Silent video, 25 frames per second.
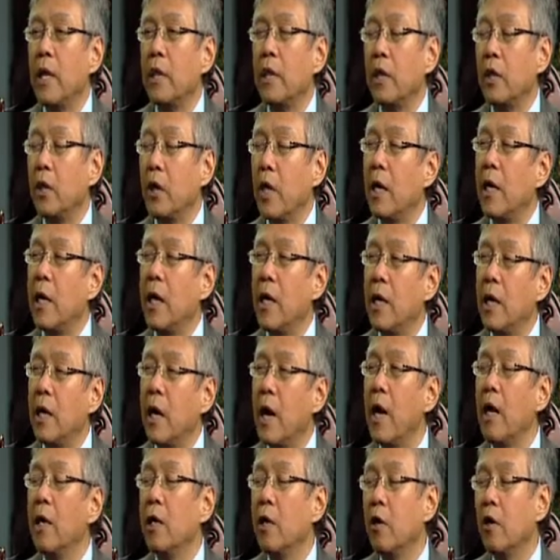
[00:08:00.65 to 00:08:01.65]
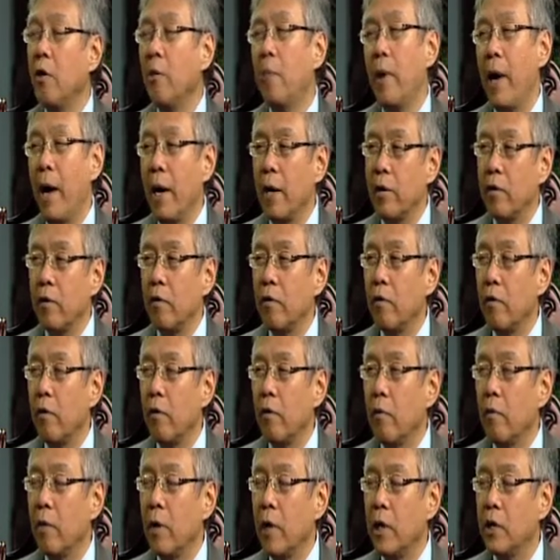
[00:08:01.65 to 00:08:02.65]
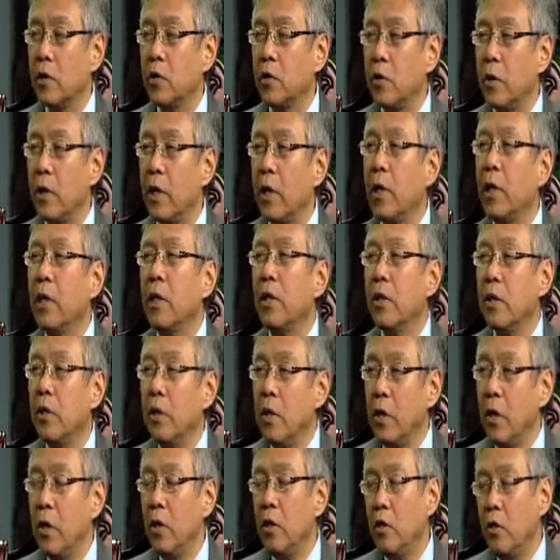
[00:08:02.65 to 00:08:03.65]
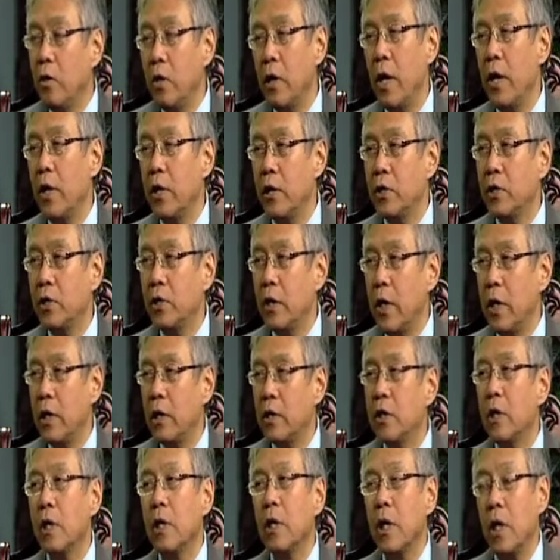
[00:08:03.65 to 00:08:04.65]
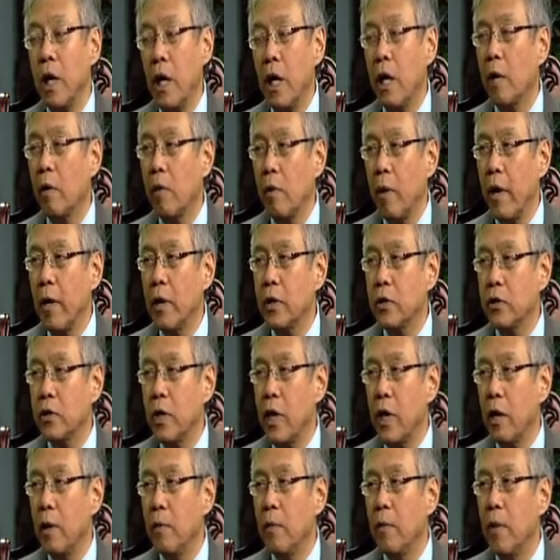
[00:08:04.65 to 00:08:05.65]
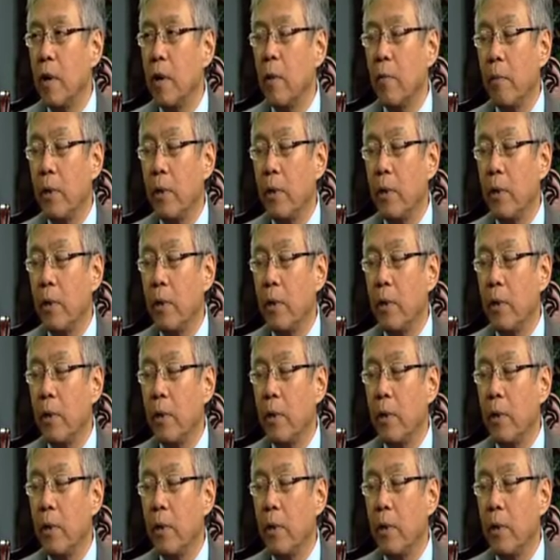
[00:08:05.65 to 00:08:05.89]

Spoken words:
that they cannot go back to their home country, then the United States can grant asylum.